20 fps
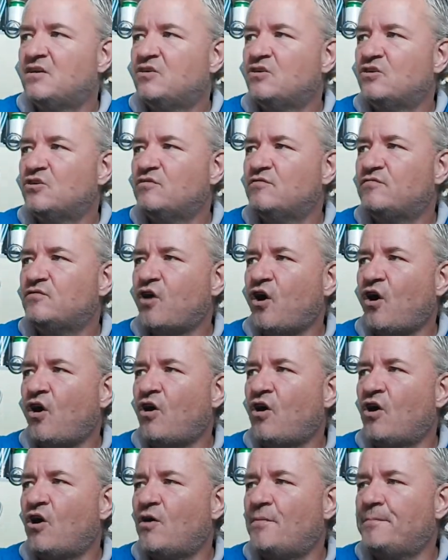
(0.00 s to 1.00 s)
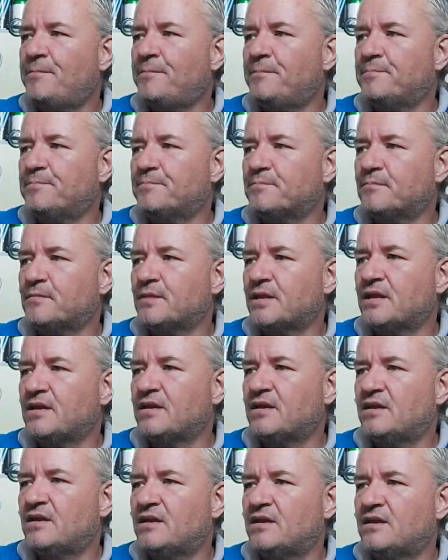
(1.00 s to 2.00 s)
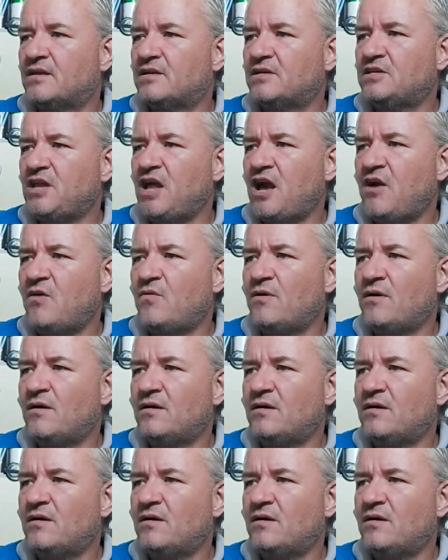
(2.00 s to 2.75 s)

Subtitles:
you've got you know,